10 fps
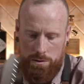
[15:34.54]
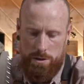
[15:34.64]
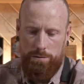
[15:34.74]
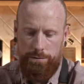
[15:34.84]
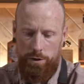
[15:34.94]

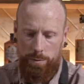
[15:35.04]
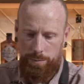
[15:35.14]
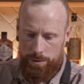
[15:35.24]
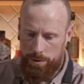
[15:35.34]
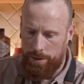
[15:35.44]
And flip,
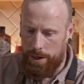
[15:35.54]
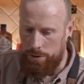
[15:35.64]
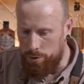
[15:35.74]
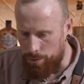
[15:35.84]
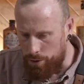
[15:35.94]
and now
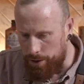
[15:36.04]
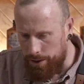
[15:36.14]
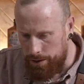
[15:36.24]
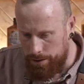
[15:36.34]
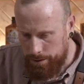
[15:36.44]
it should be quicker.